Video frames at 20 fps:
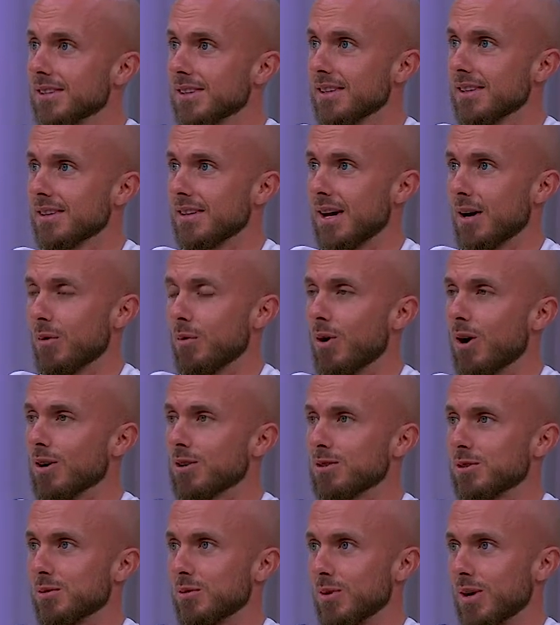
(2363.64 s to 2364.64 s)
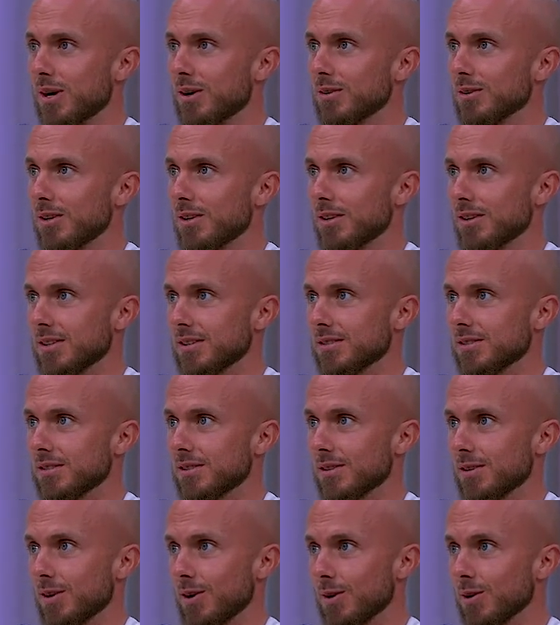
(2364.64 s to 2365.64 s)
that walks around on this
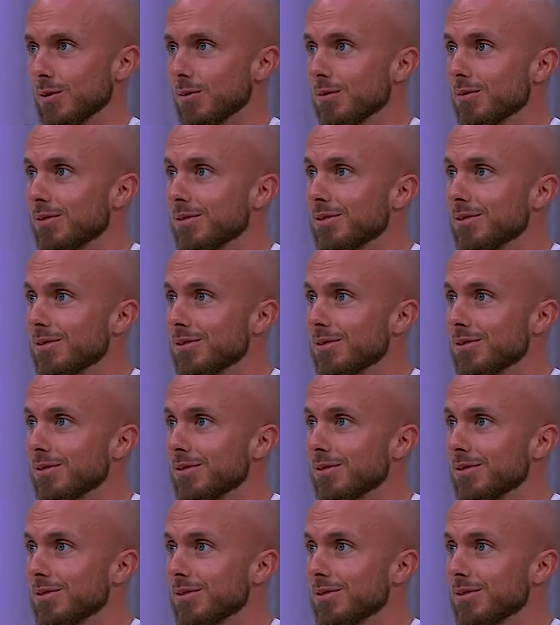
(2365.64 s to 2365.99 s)
earth.